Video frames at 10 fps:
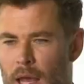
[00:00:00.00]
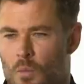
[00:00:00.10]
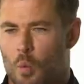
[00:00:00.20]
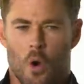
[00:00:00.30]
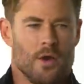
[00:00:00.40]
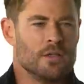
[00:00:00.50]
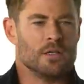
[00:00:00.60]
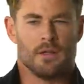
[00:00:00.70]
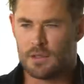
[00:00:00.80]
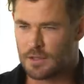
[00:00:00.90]
and what is
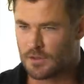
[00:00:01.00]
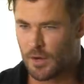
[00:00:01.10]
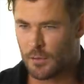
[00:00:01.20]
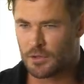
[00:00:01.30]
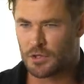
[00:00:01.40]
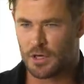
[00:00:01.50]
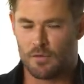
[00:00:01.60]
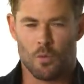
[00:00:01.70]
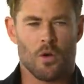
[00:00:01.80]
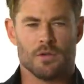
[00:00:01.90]
it that he's trying to
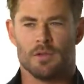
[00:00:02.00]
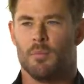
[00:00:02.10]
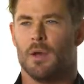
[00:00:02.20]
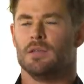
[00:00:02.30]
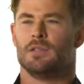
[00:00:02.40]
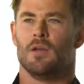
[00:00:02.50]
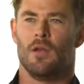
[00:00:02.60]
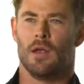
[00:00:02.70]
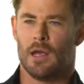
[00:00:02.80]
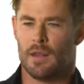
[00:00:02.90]
achieve? What is it based
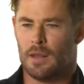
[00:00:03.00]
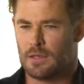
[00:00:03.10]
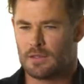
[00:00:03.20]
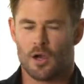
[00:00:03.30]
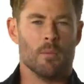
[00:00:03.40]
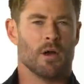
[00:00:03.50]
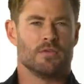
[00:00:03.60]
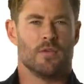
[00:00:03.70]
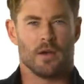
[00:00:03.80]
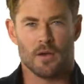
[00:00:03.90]
on? And then so
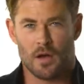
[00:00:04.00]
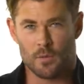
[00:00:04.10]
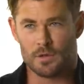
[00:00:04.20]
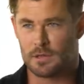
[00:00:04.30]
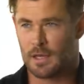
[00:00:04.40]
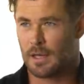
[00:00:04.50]
much of that guy was